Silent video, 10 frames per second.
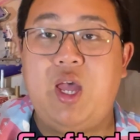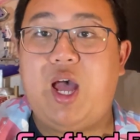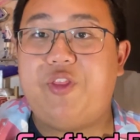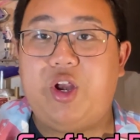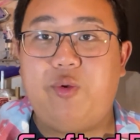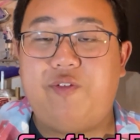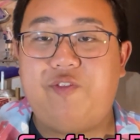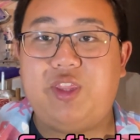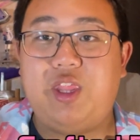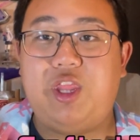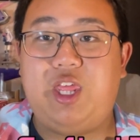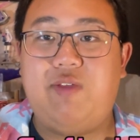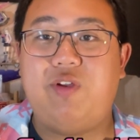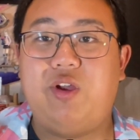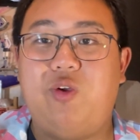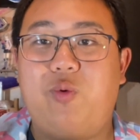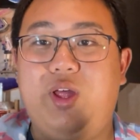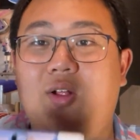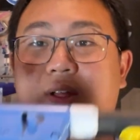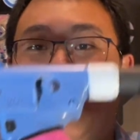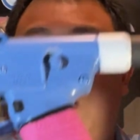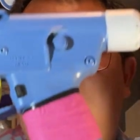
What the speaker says: I thought it would fit the theme very well.